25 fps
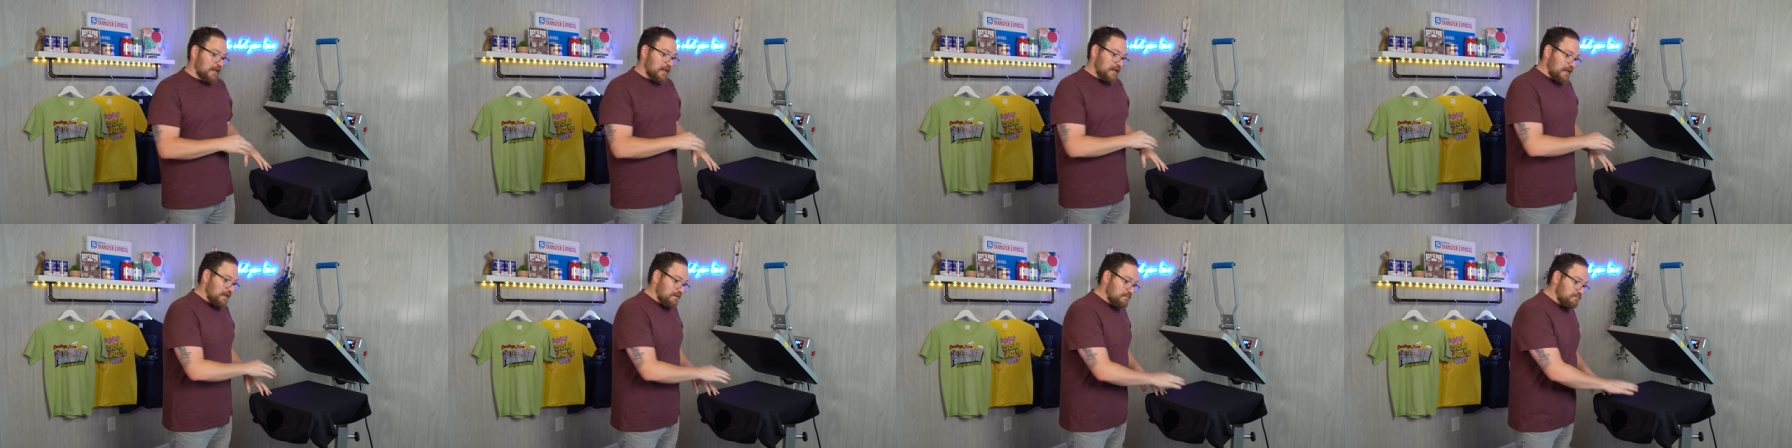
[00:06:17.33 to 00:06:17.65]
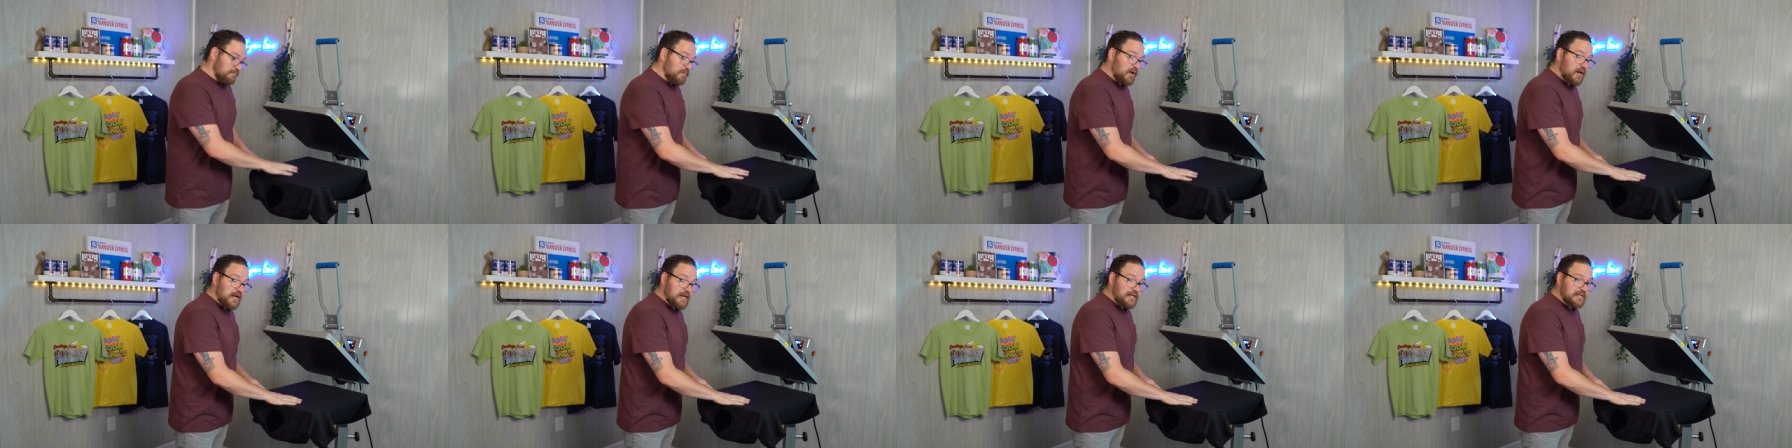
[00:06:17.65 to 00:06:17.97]
It
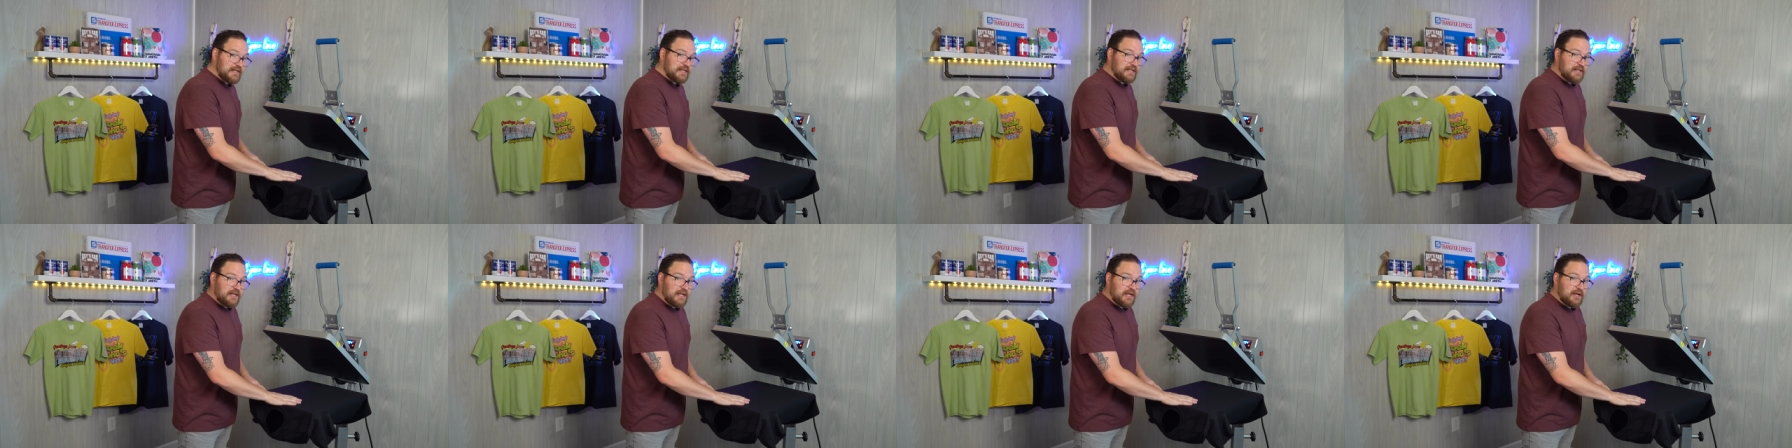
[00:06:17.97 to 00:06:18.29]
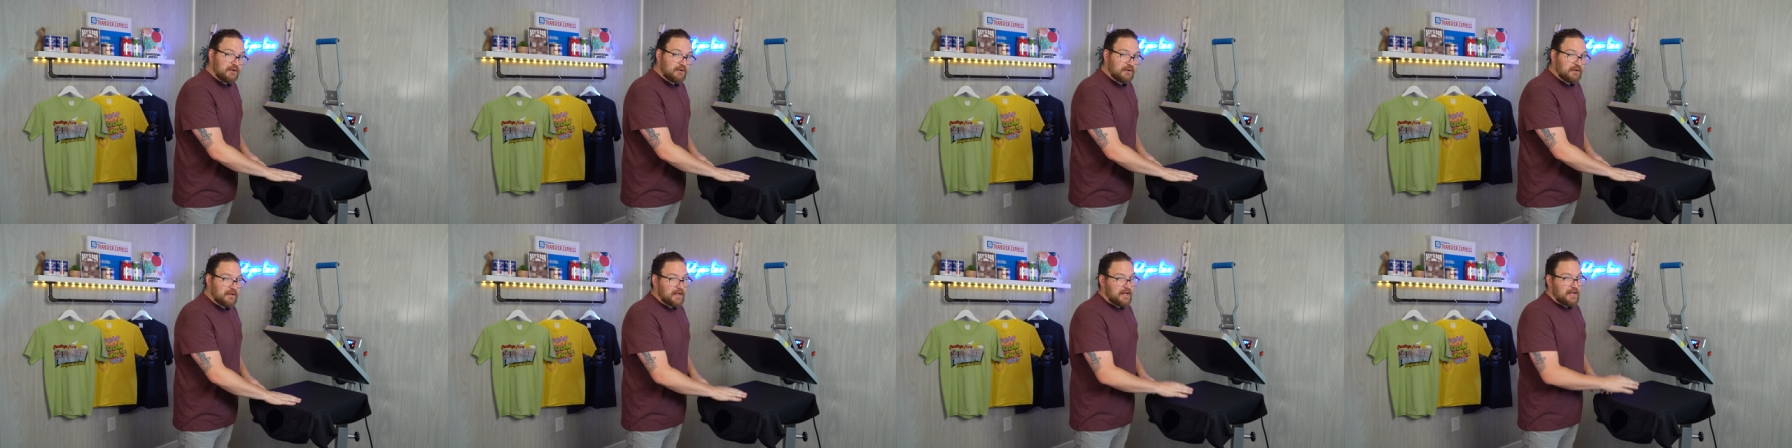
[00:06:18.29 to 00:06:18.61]
might
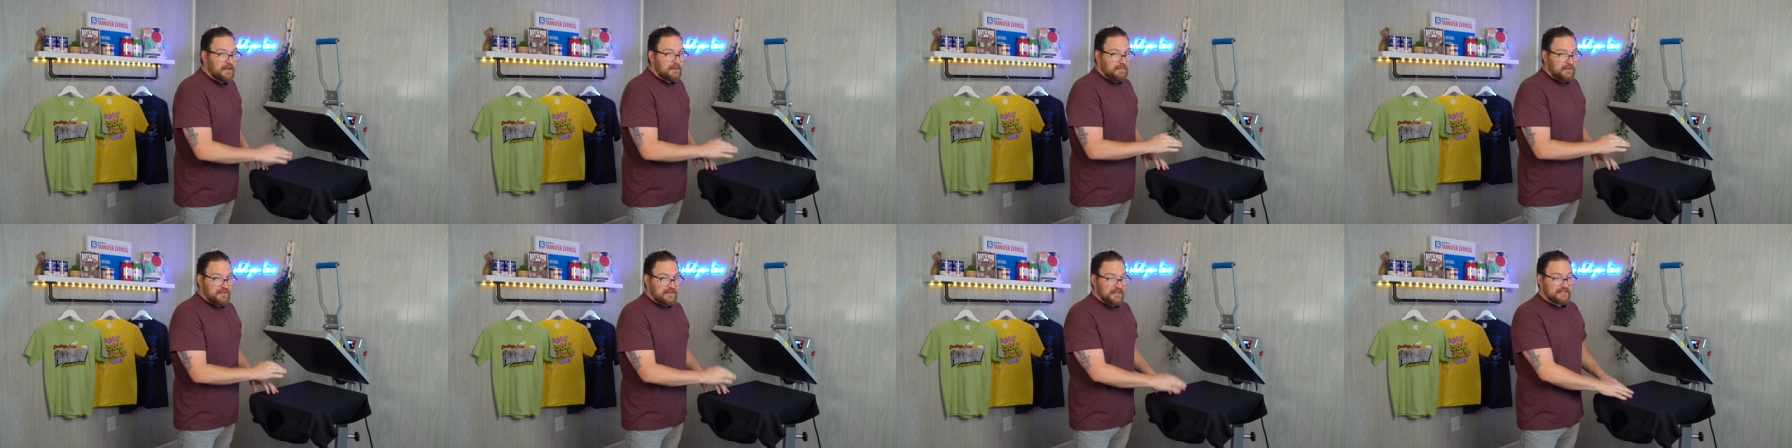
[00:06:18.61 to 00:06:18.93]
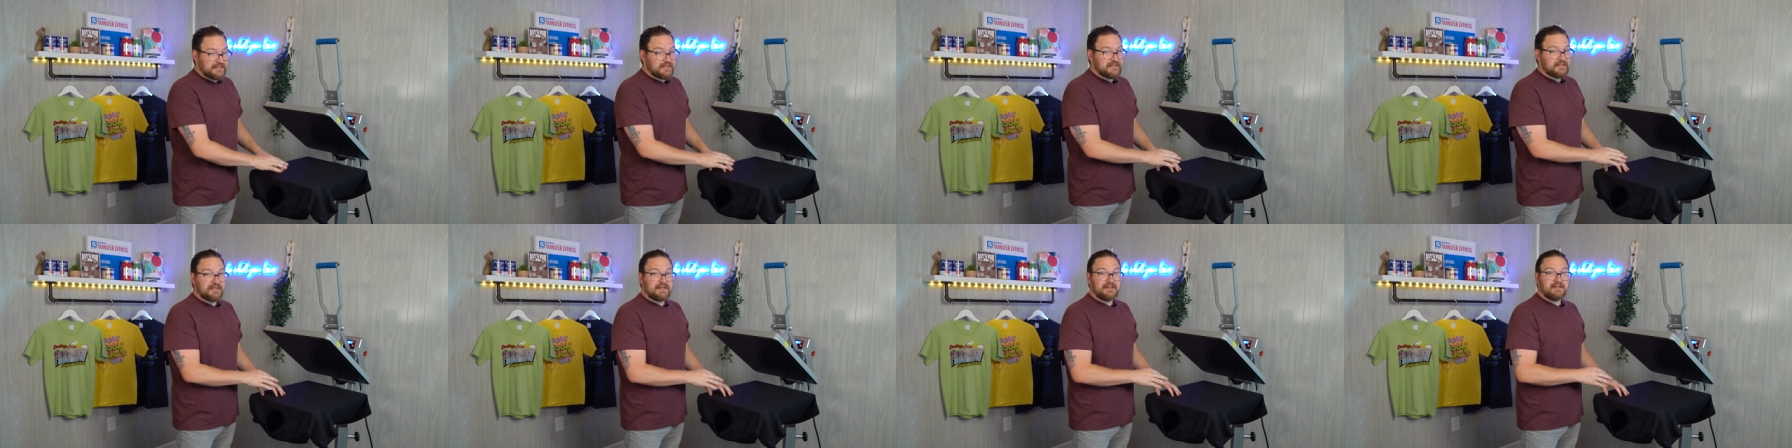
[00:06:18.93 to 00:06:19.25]
adhere, but
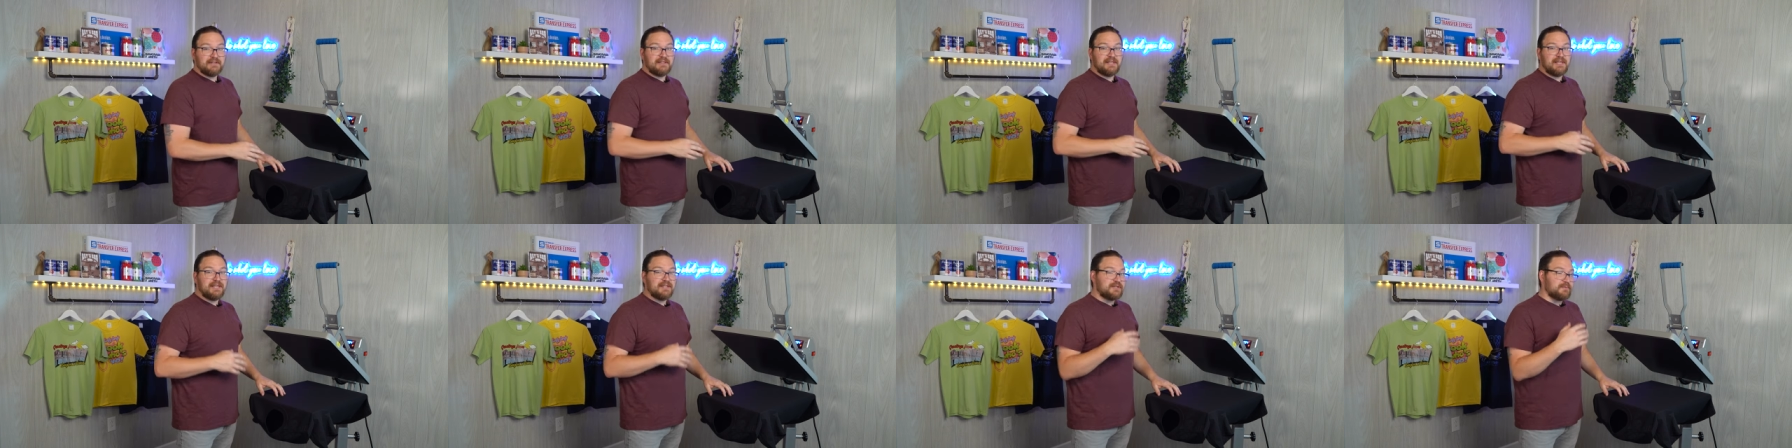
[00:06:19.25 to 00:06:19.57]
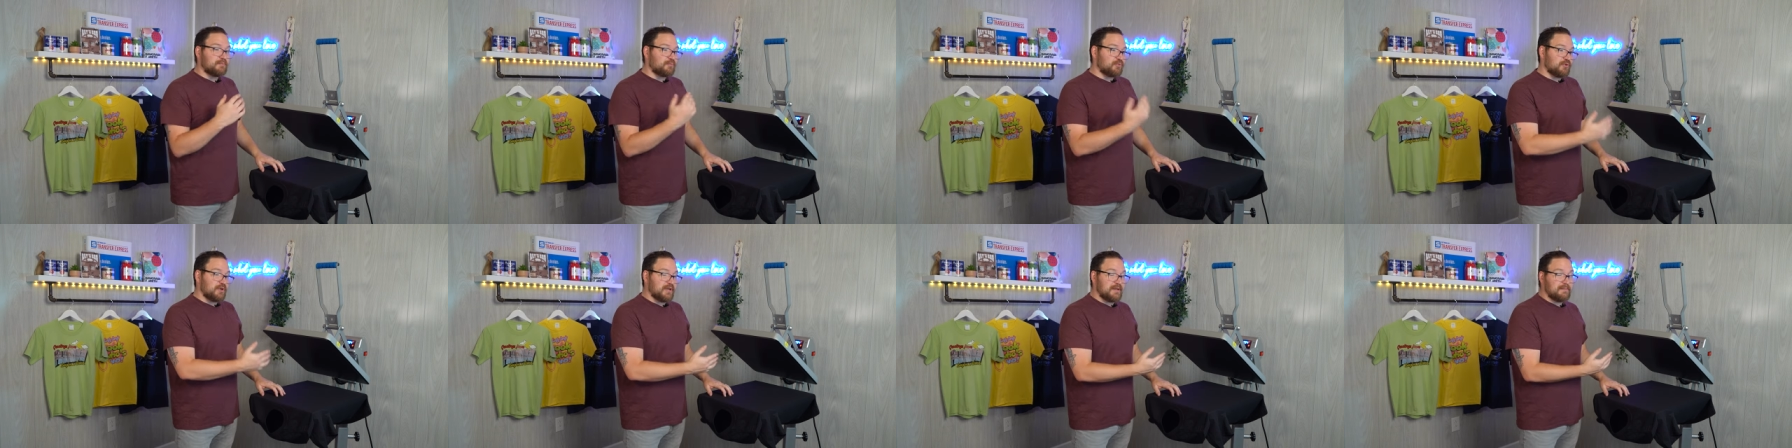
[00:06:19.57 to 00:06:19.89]
this is gonna lead to
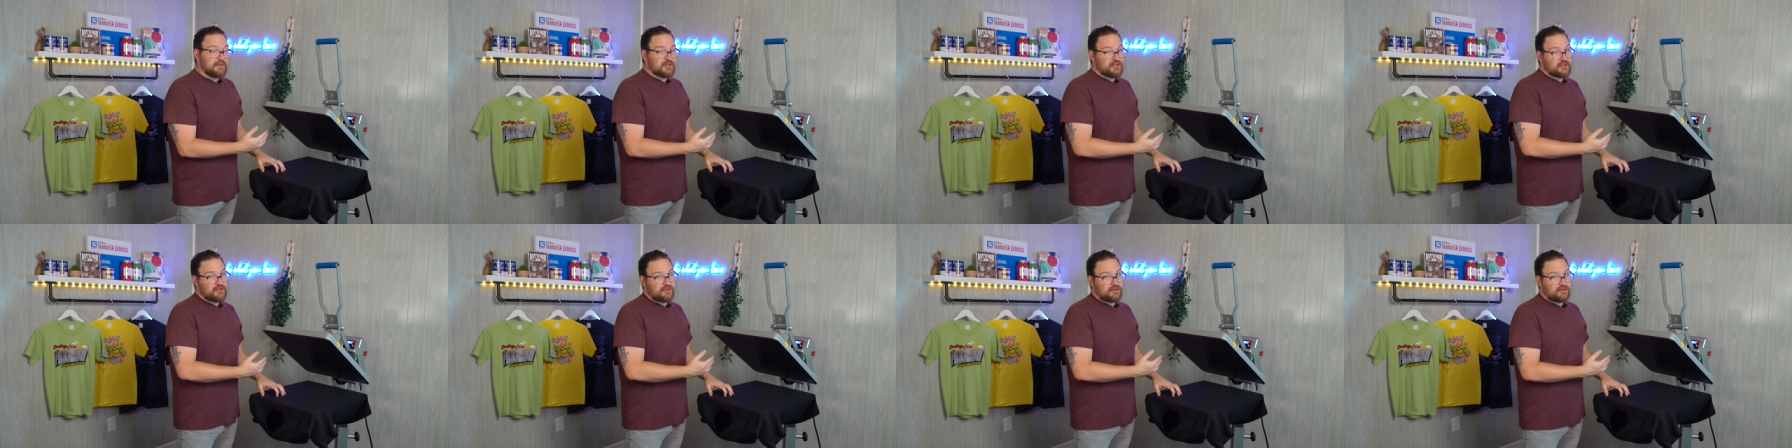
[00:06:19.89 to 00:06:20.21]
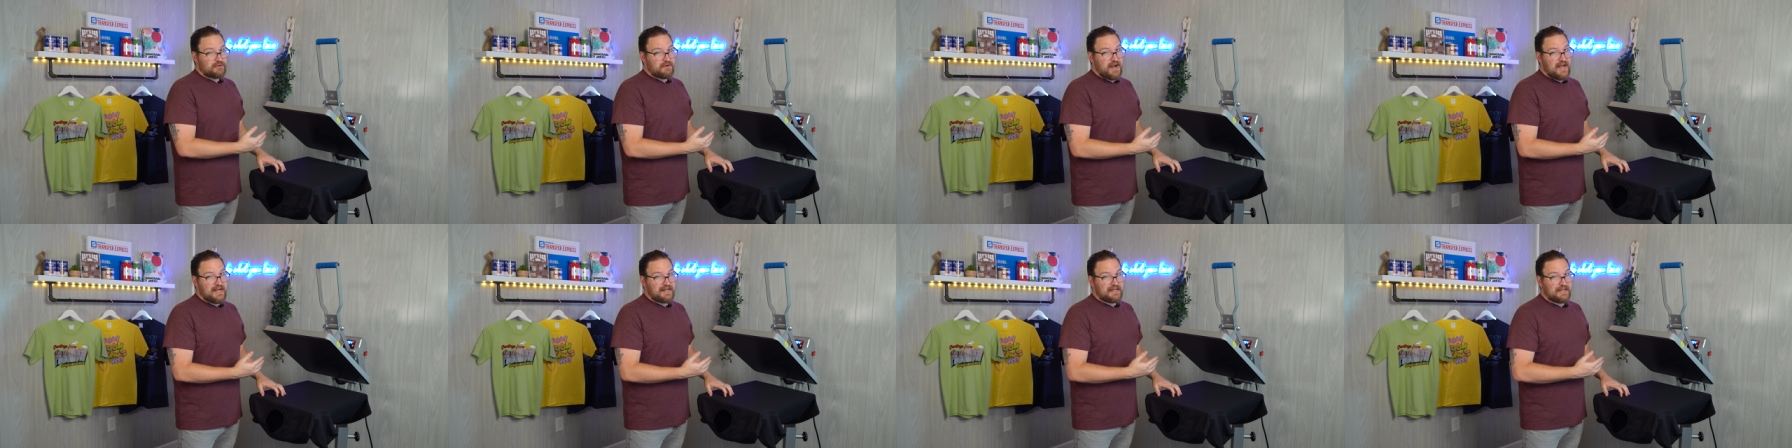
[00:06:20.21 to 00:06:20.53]
premature
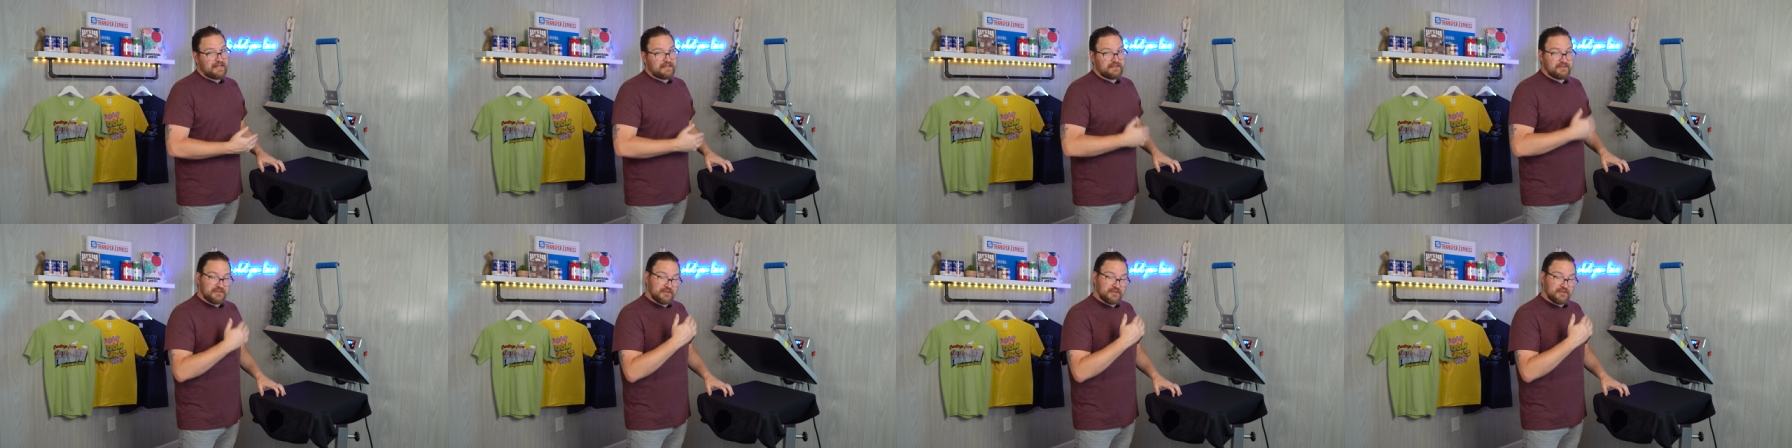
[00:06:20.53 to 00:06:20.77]
cracking.